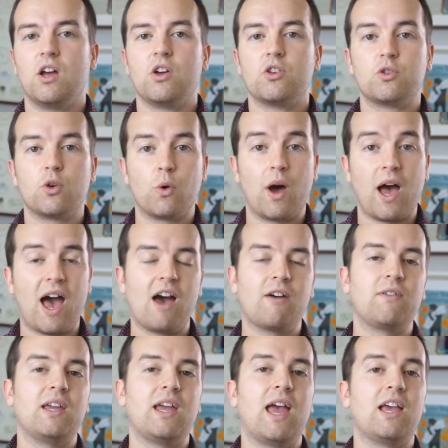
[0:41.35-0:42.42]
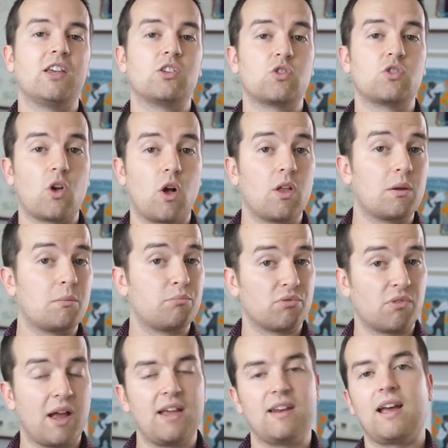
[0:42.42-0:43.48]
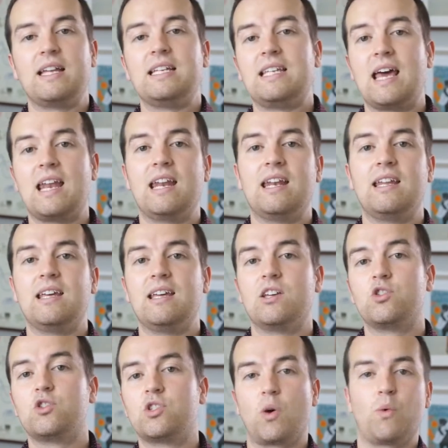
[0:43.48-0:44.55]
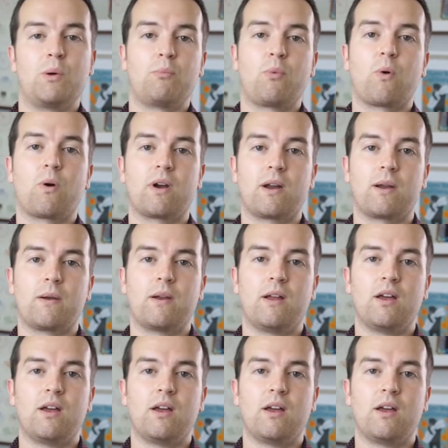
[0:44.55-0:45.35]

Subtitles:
So having a solid brand identity is so important.